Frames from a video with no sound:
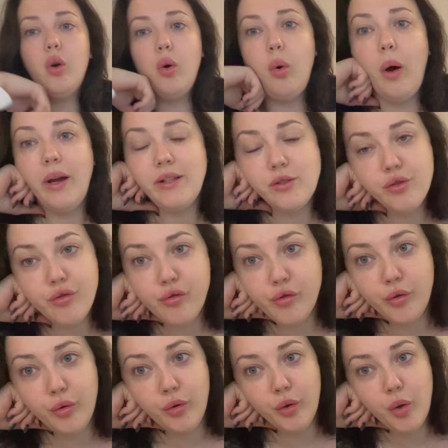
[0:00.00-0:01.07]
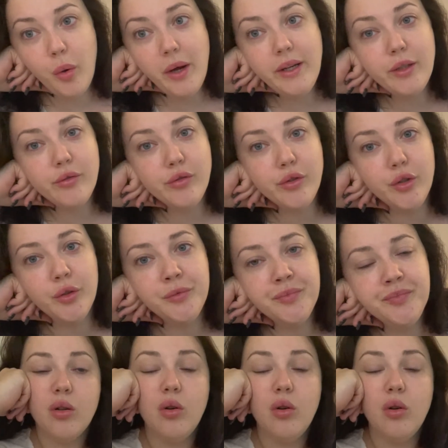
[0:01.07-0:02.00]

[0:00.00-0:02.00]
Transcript: quite cruel, quite cruel.